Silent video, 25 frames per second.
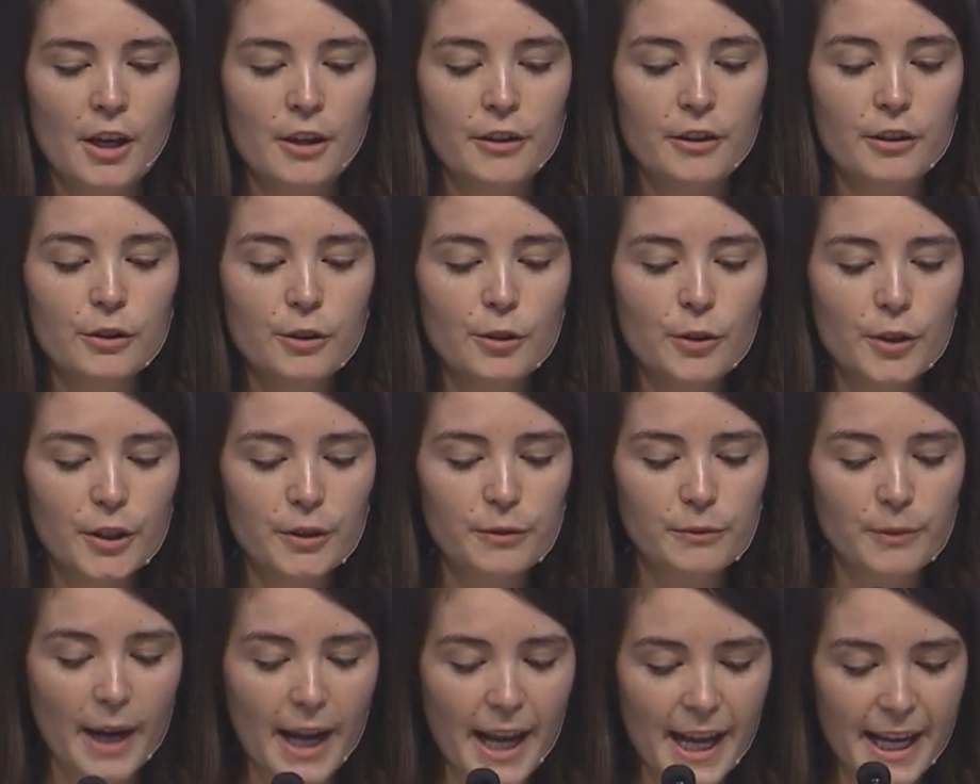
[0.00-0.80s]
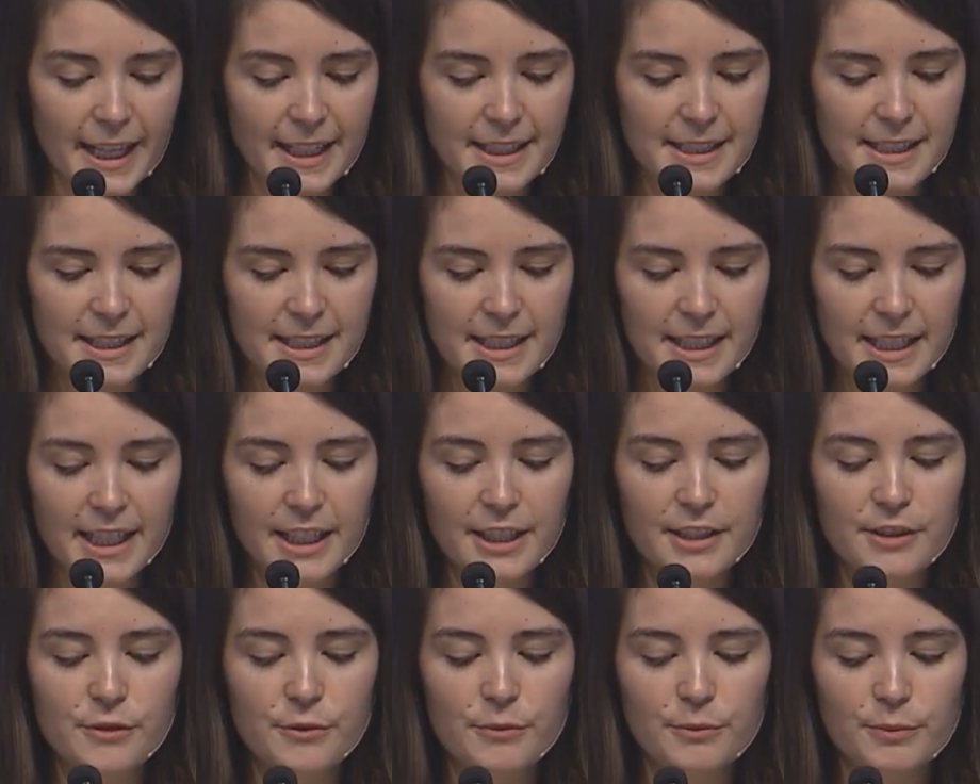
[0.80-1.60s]
The Lord reigns,
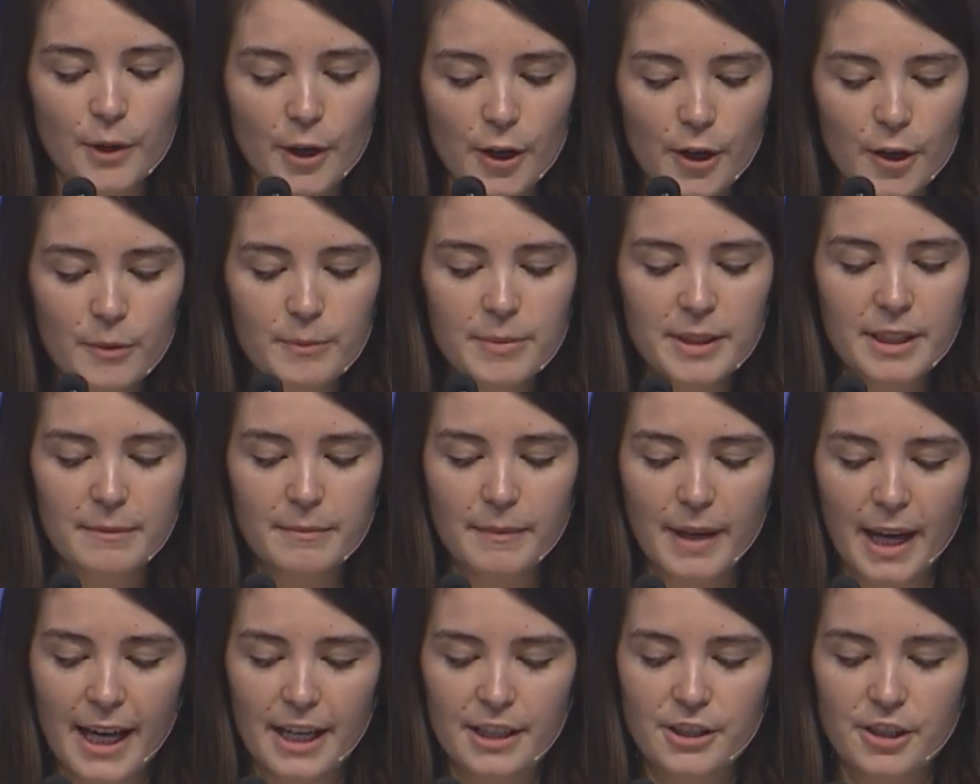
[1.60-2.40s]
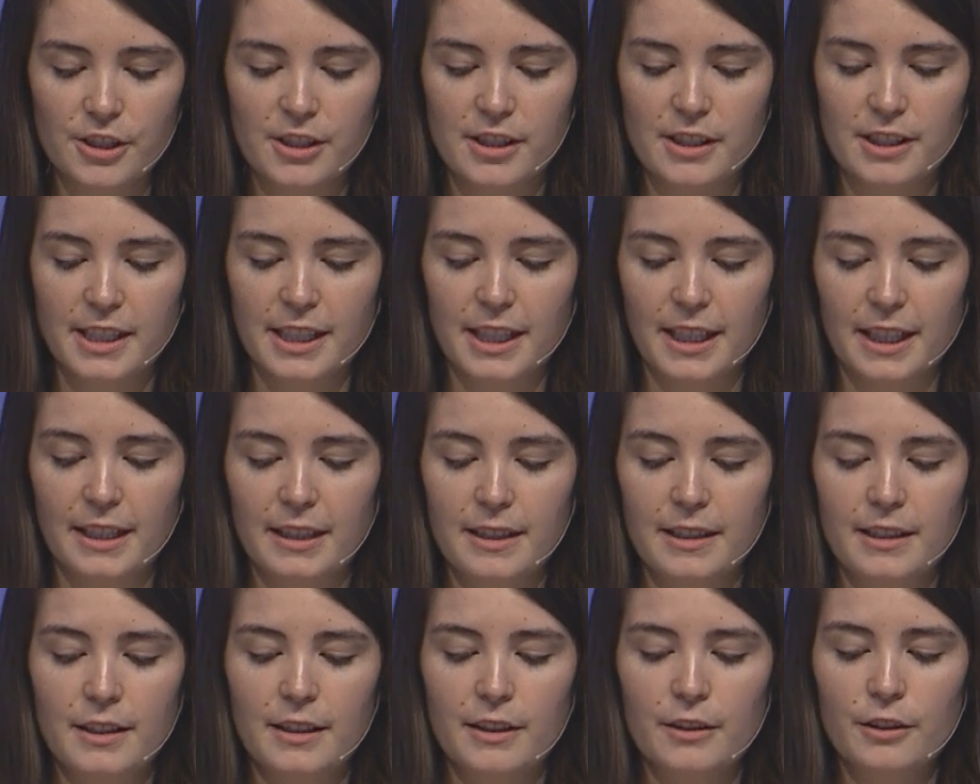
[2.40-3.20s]
he is robed in majesty.